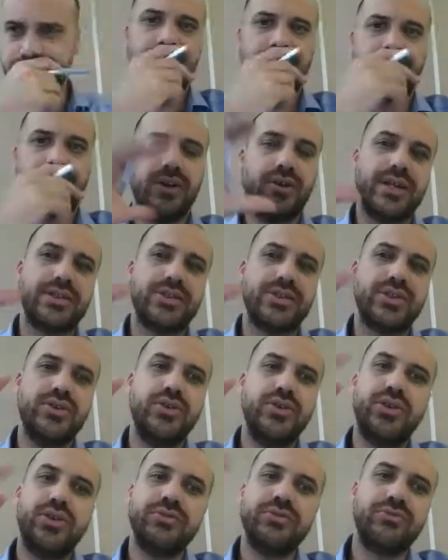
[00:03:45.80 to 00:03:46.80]
All right, so
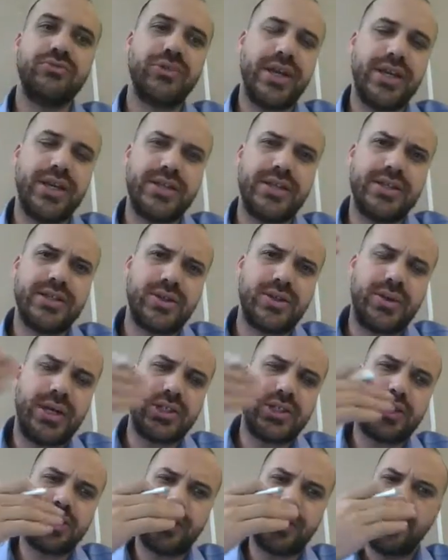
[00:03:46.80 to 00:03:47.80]
you can read this
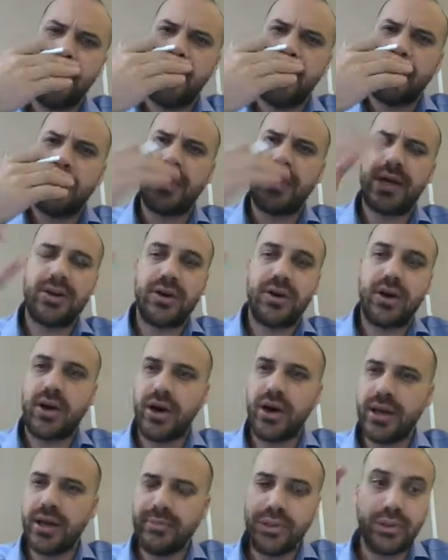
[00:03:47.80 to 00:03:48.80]
question, but
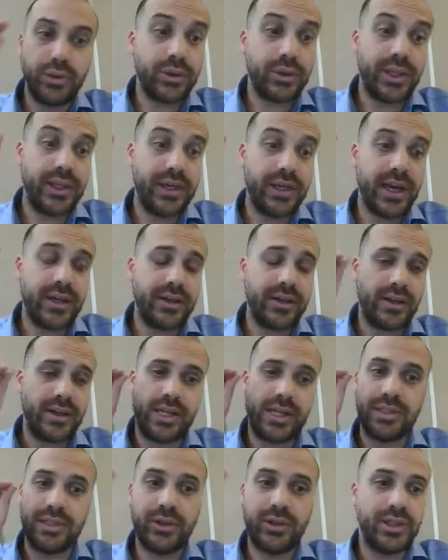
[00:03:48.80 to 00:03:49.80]
I'm looking at it. I
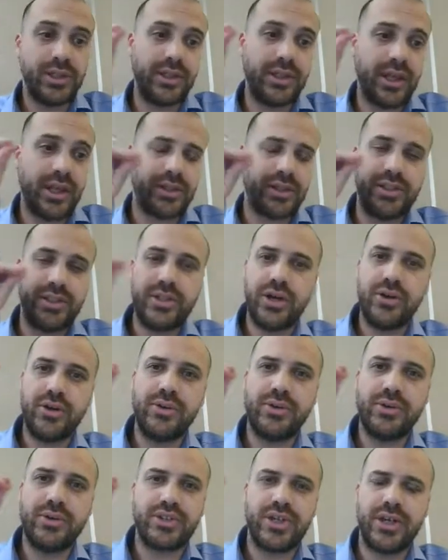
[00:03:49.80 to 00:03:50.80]
look at it and I
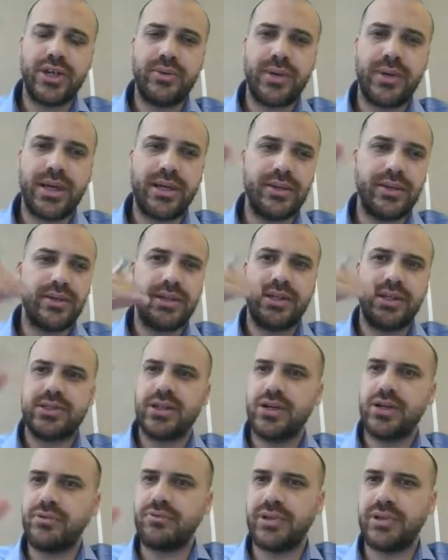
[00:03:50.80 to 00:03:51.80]
know straight away that it's
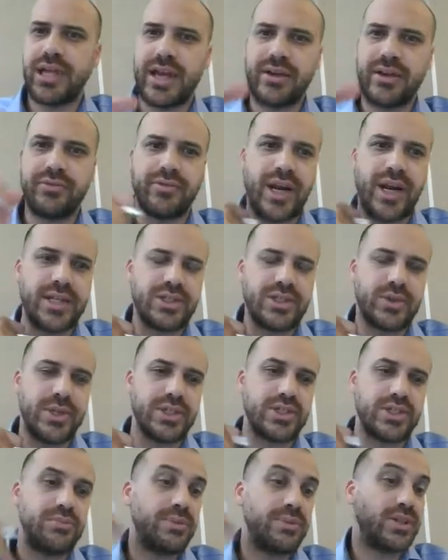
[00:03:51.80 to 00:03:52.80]
a related rates
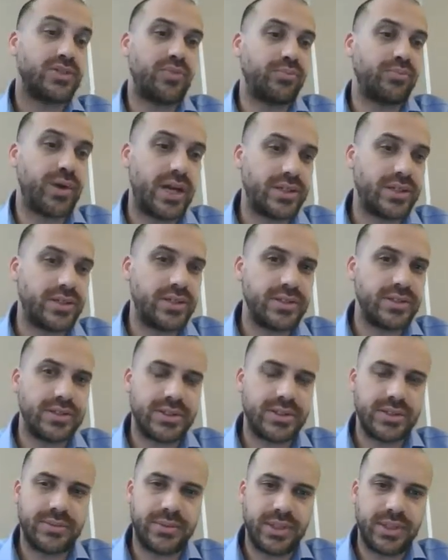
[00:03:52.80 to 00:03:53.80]
question because I've practiced
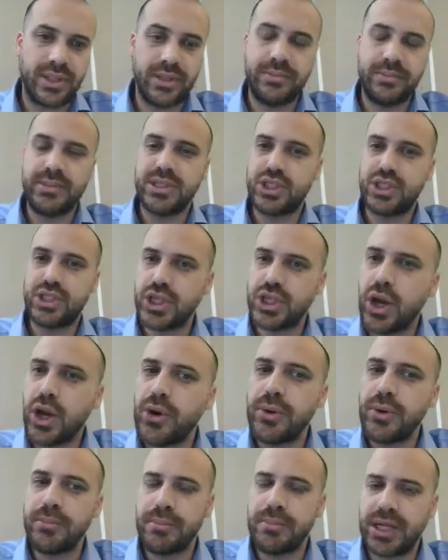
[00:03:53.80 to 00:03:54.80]
them
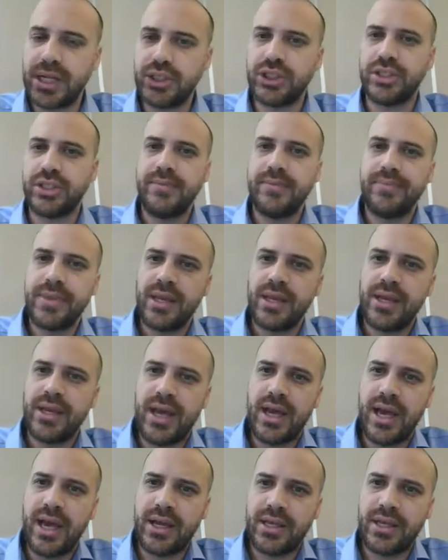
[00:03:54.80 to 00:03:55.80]
so much.
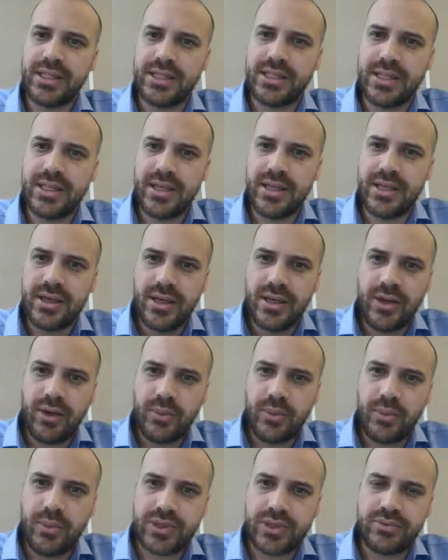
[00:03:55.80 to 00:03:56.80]
And I see
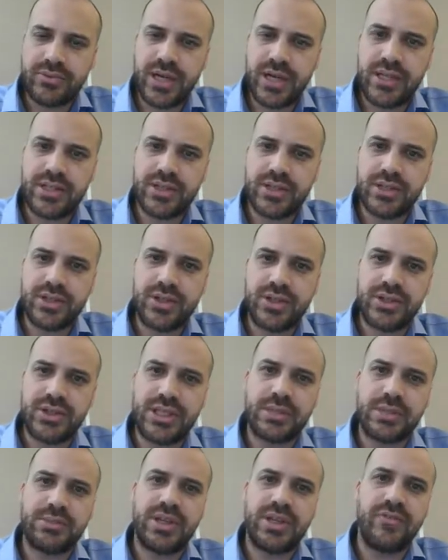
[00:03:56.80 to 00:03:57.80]
when its radius is 2
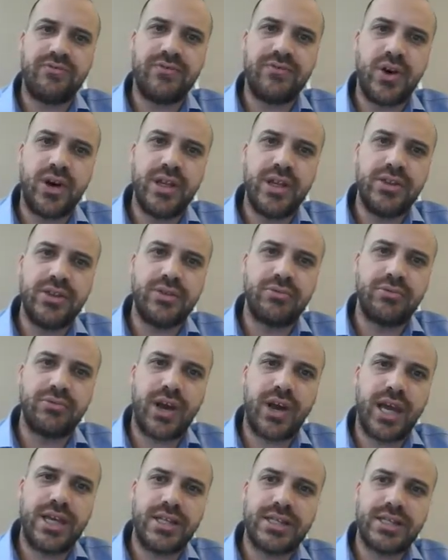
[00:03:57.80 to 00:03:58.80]
centimeters, find the
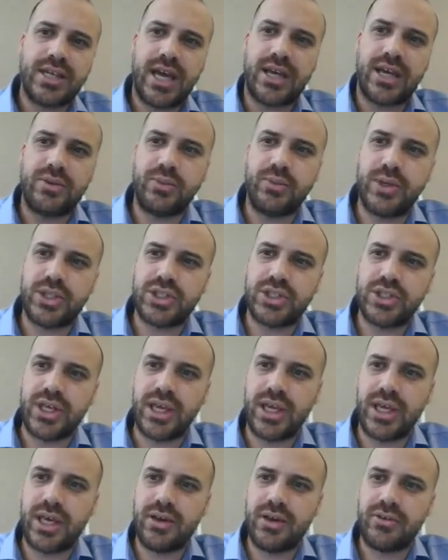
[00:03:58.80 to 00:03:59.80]
rate at which the
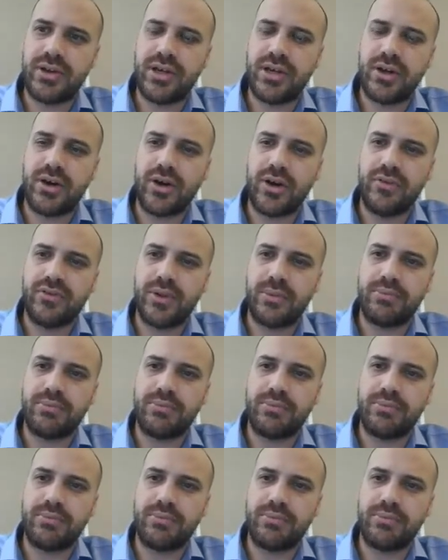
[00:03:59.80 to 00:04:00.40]
area of the